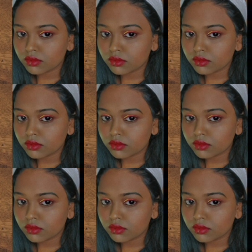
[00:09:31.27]

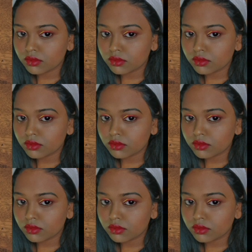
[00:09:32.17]

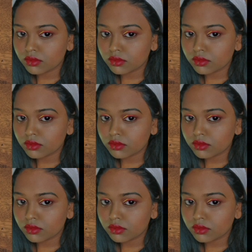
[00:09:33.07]

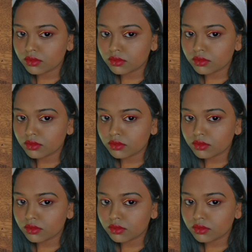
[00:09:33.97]

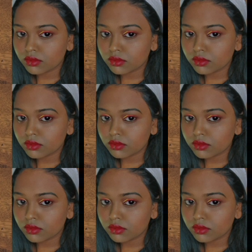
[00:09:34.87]

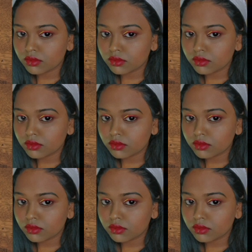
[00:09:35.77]

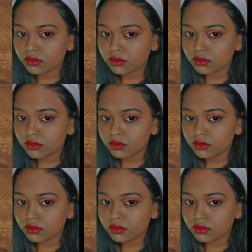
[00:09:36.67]
The face doesn't move, so there is nothing to read.